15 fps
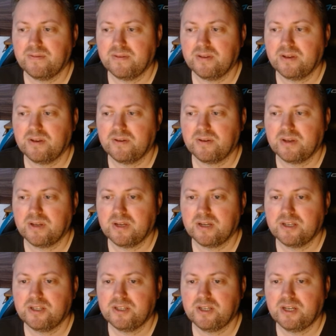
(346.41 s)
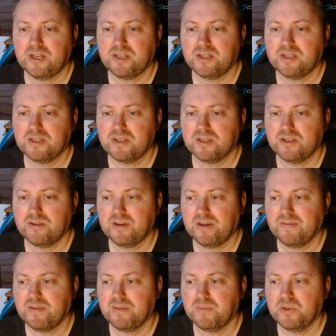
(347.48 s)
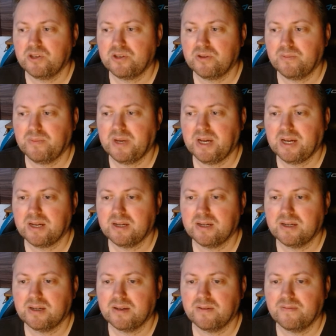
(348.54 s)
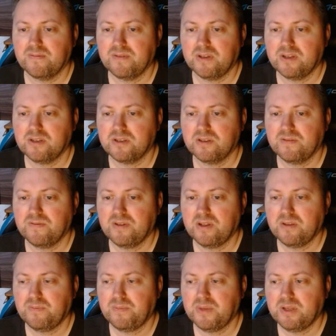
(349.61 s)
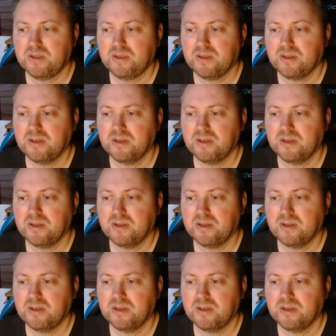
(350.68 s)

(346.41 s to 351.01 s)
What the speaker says: then you can exchange, drive the bishop back, finish development.